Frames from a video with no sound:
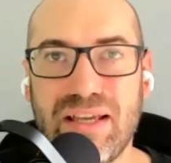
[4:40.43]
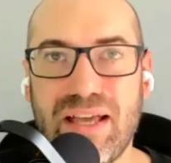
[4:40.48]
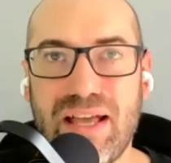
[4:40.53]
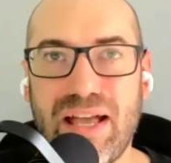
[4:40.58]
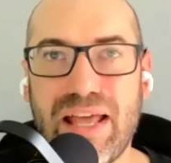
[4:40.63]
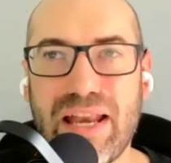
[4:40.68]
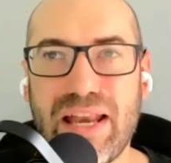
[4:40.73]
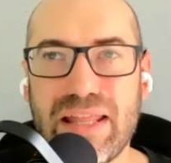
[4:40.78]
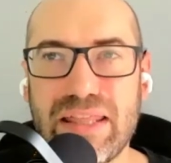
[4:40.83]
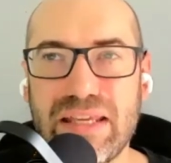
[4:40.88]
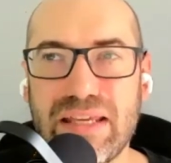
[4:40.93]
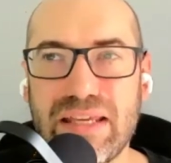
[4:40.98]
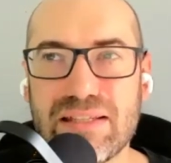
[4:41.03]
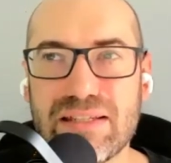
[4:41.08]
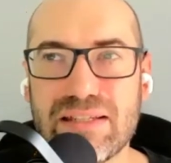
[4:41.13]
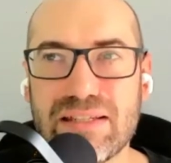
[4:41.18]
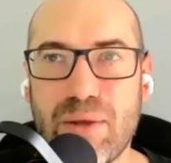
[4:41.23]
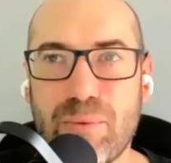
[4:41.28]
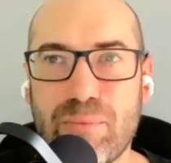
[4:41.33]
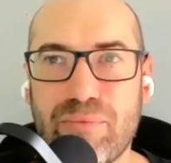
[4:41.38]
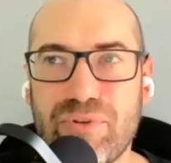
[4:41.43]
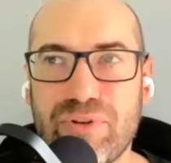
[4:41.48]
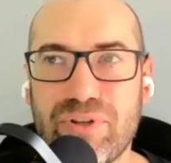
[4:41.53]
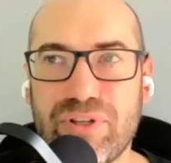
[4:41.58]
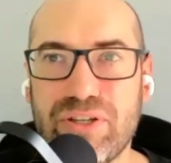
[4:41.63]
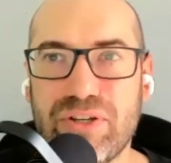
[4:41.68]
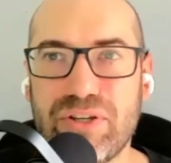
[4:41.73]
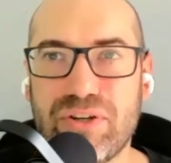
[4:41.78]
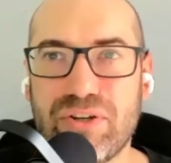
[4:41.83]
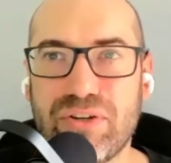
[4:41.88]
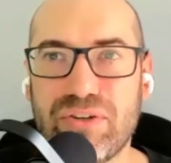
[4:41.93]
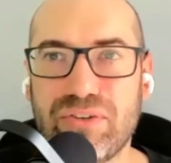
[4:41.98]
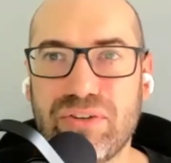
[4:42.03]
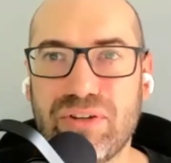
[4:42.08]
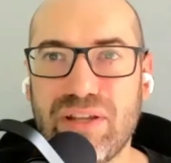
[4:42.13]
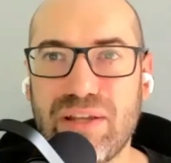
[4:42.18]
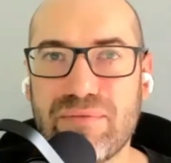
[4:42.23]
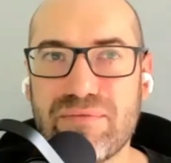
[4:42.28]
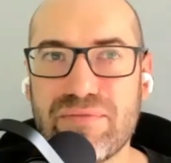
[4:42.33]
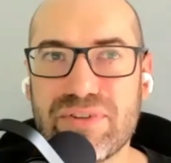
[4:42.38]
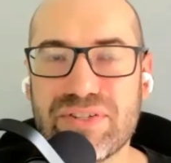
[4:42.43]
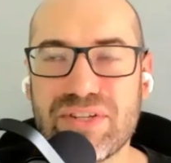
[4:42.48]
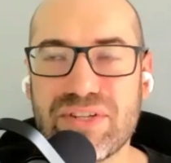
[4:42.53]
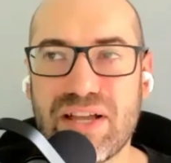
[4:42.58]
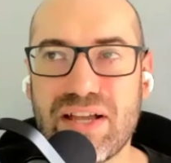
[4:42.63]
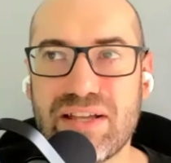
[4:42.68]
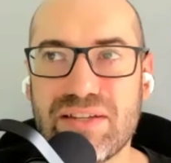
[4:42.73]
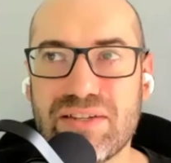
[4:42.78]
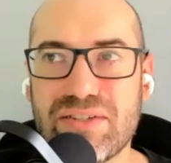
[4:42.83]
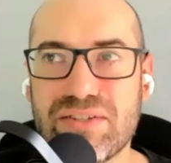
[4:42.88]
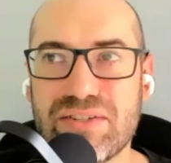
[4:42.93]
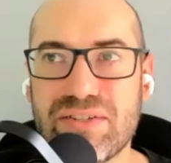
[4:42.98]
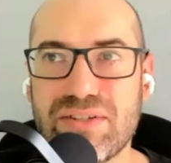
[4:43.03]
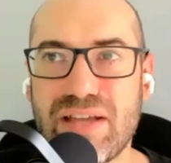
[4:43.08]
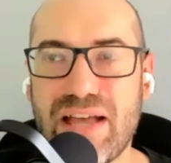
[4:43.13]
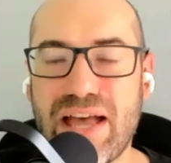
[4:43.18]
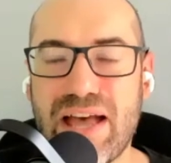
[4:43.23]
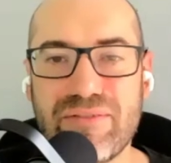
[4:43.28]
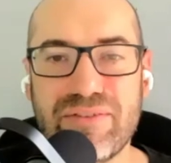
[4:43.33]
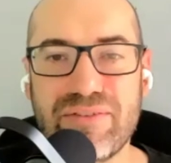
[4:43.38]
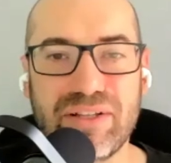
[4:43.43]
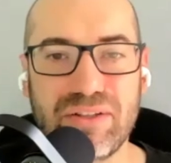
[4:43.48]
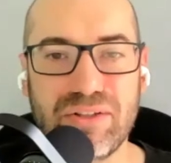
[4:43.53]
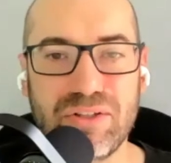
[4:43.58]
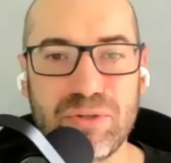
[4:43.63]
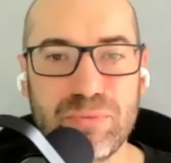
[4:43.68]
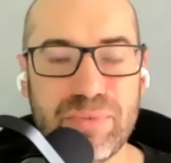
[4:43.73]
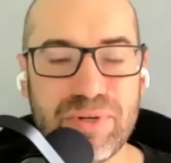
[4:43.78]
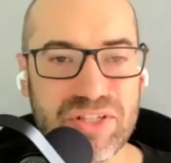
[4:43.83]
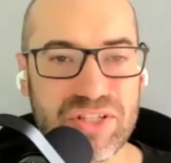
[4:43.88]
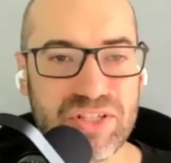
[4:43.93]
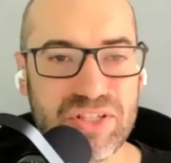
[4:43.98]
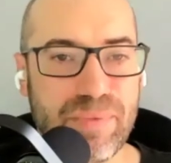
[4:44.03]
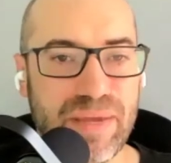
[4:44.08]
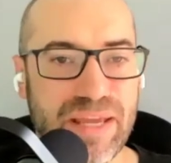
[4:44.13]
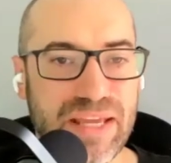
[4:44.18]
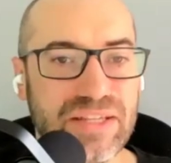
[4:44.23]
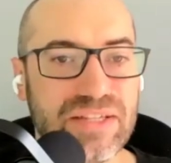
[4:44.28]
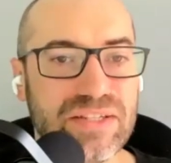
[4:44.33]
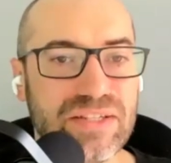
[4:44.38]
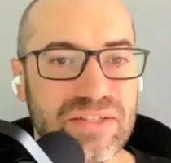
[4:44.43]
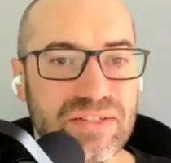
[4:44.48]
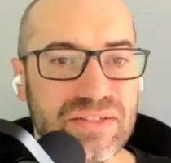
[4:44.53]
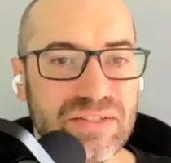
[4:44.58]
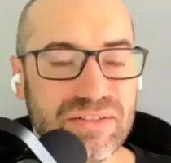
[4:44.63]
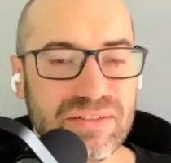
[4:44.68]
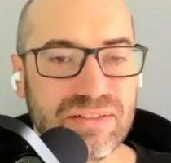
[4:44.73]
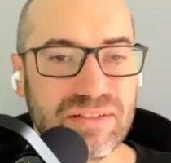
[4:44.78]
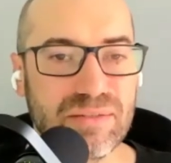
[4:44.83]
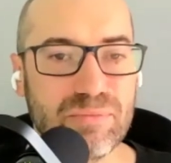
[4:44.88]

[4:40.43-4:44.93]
And I think it's helpful here to emphasize having a little bit of space